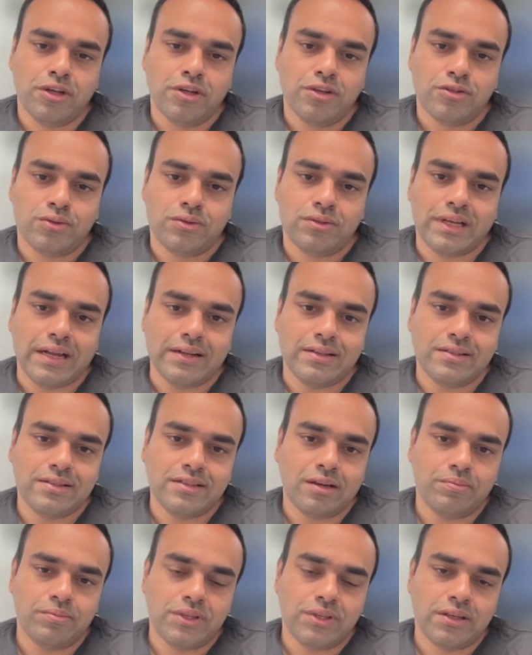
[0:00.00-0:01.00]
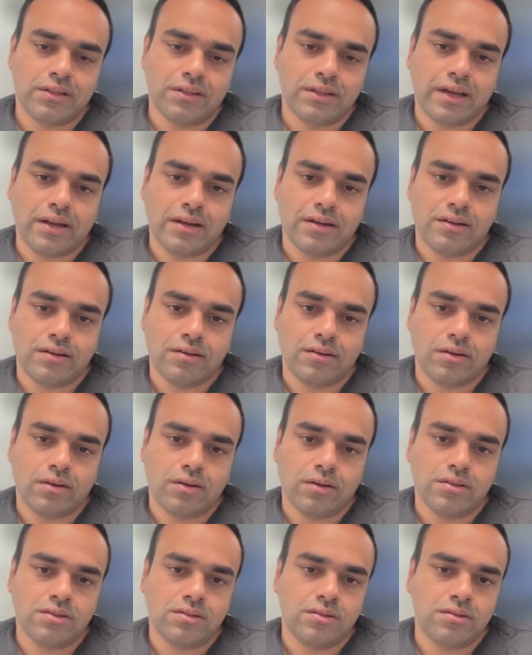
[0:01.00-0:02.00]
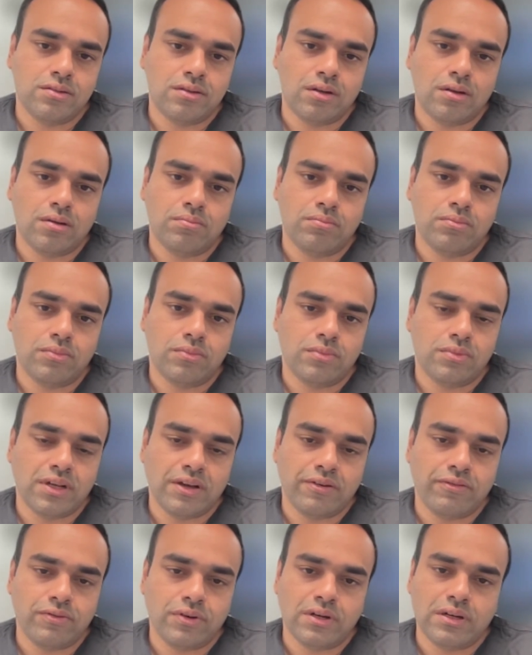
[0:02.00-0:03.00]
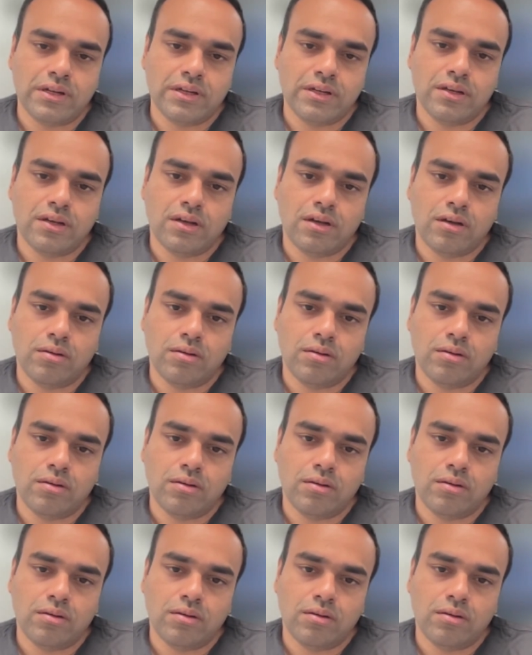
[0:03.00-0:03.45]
so that's something that is definitely